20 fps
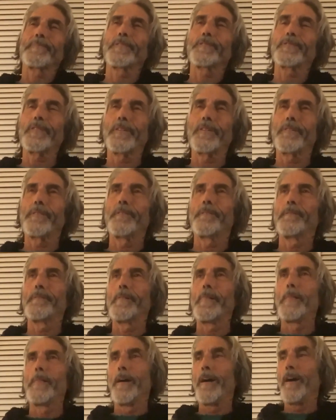So,
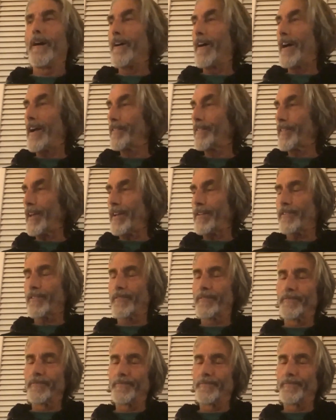all right. Thank you.